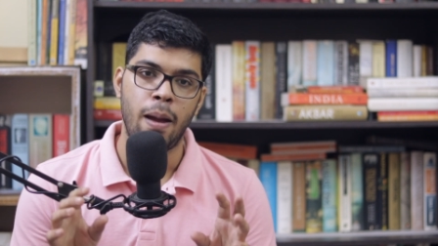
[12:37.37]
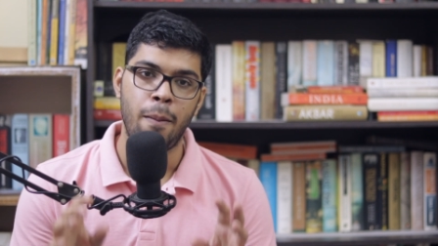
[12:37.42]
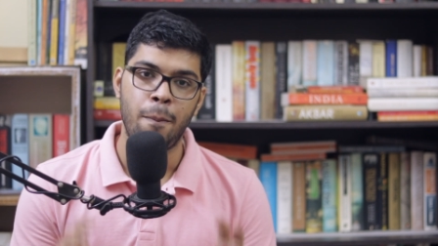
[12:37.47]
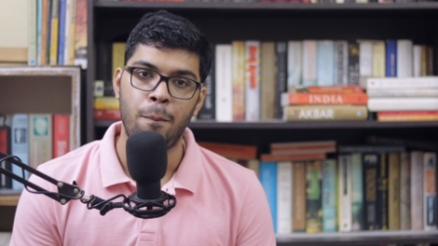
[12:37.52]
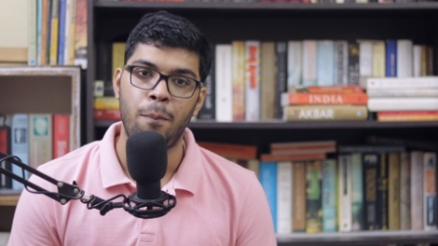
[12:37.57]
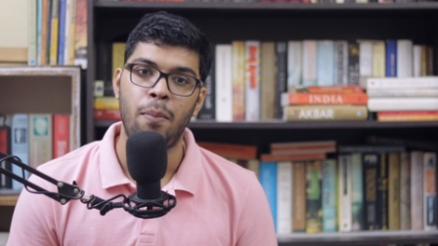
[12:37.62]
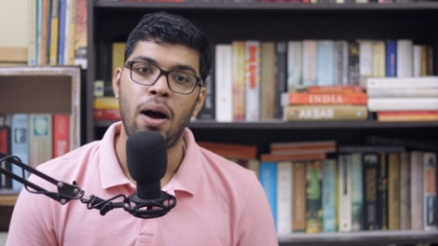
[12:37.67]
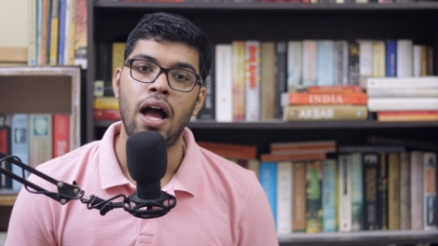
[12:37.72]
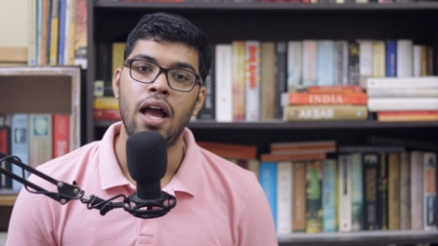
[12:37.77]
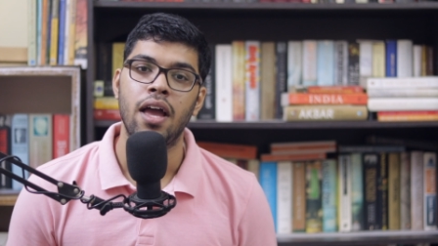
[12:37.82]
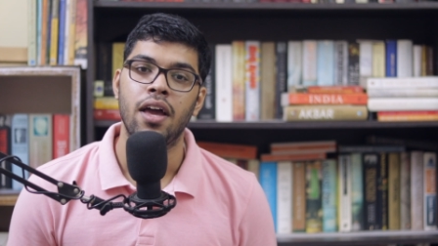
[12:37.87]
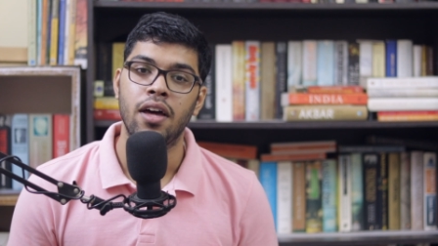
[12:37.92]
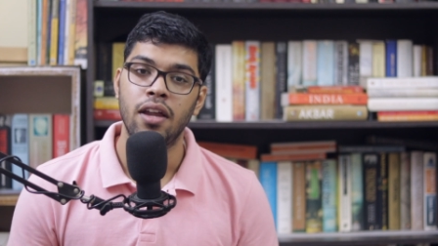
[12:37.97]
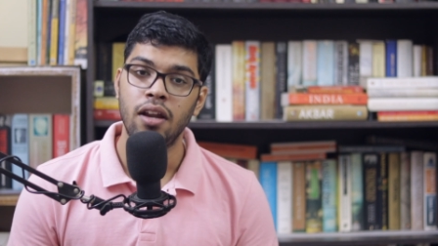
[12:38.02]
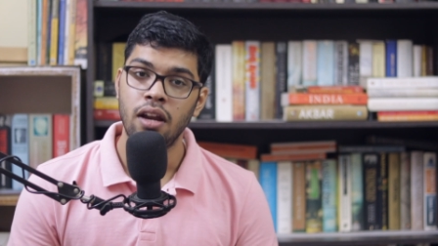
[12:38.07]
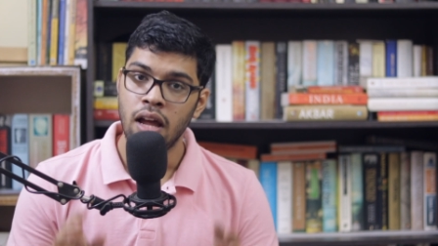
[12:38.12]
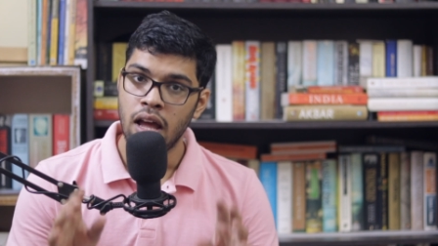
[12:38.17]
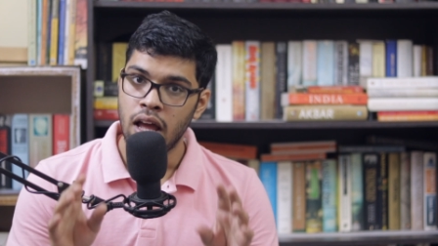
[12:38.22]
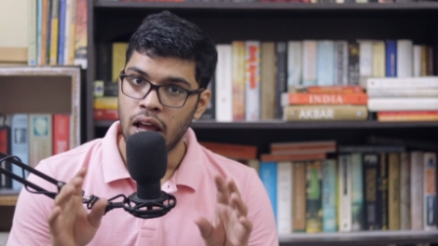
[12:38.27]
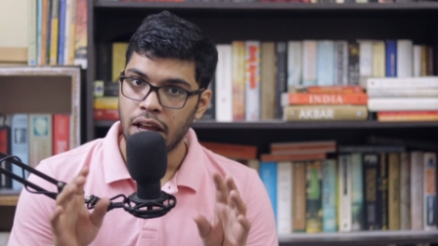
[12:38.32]

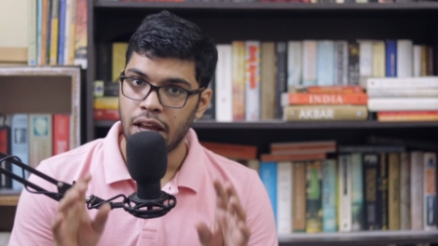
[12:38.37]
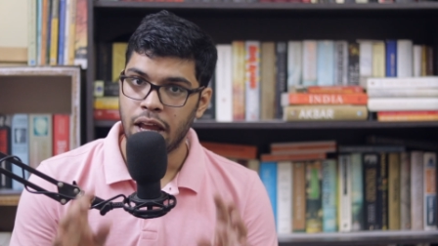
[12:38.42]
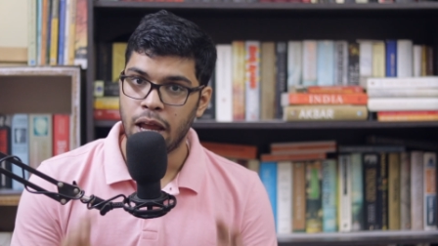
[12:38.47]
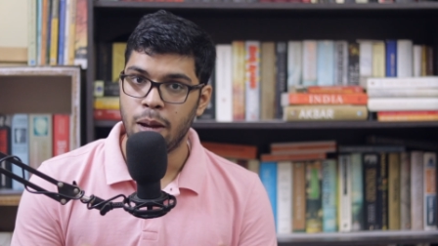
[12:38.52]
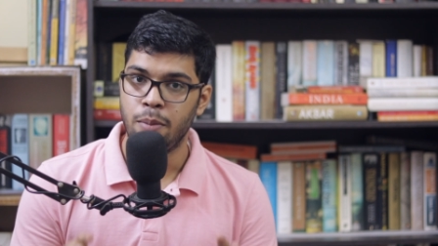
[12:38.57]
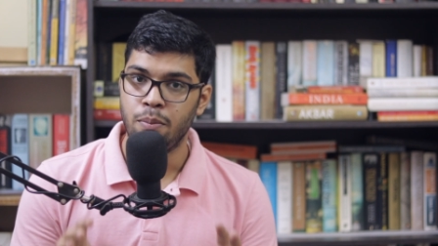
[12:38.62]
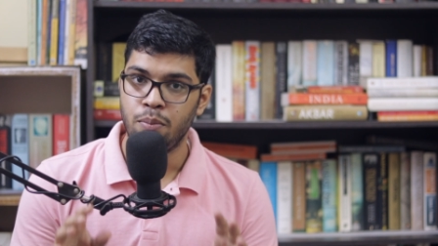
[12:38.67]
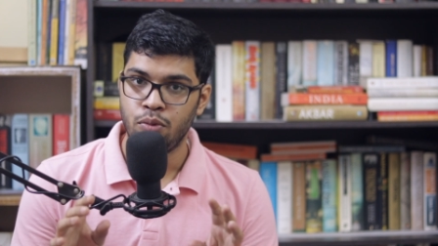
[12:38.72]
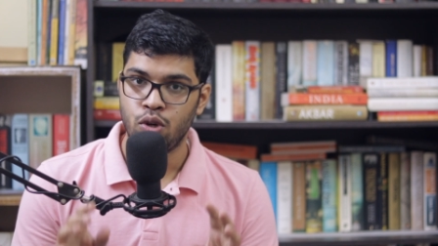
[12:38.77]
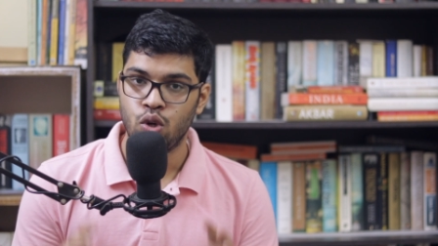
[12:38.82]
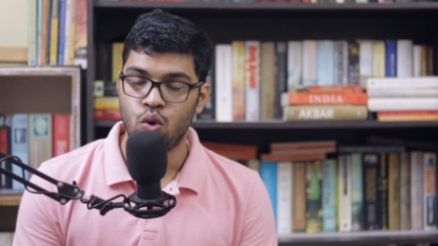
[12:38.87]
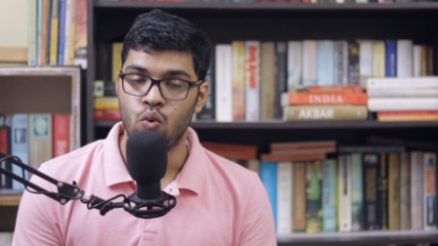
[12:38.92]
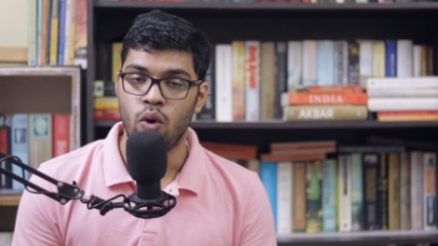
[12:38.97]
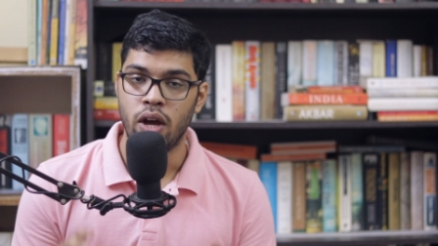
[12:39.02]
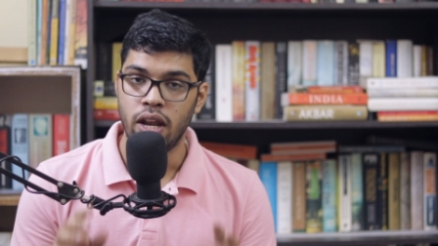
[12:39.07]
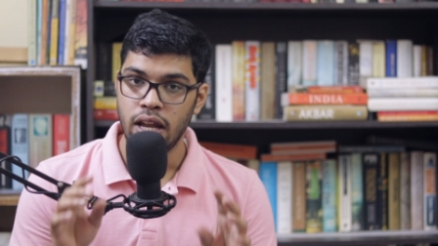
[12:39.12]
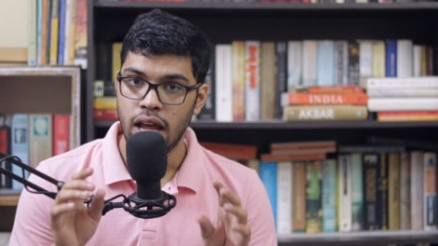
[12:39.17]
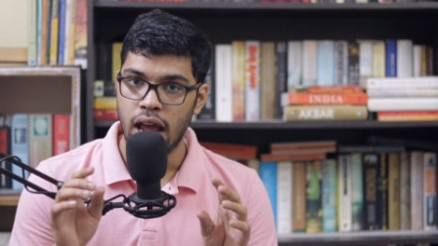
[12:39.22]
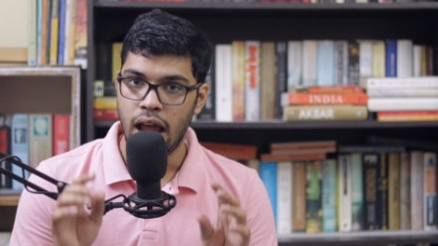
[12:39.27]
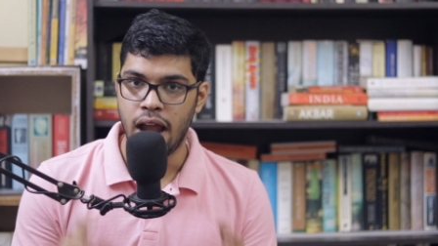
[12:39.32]
Empire came
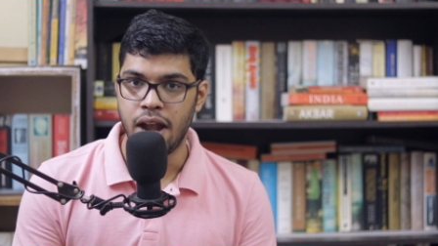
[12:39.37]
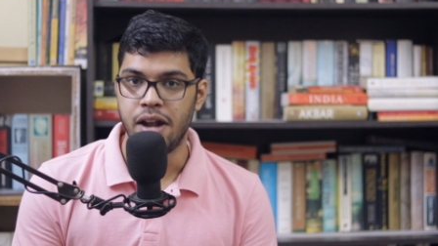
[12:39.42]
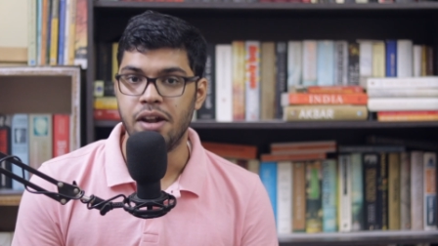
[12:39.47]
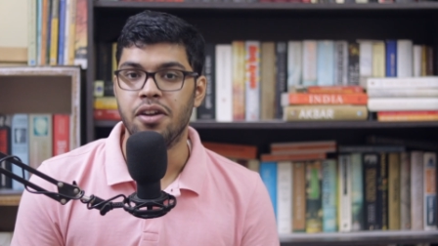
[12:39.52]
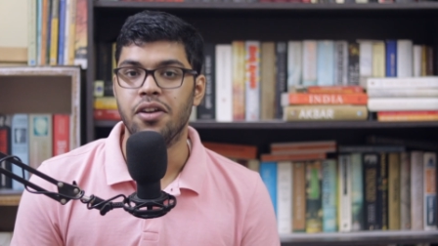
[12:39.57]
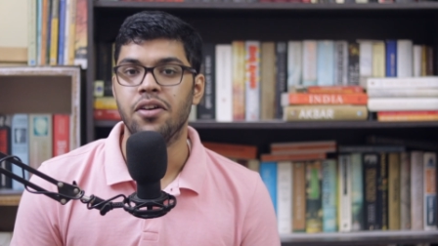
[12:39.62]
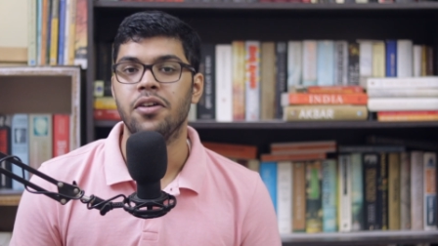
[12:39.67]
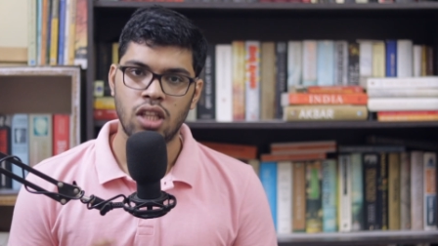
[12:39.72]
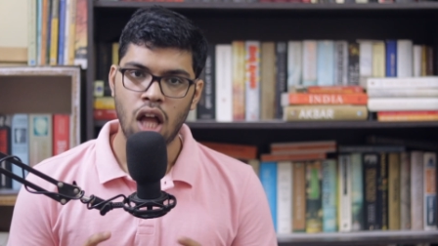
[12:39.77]
to an end.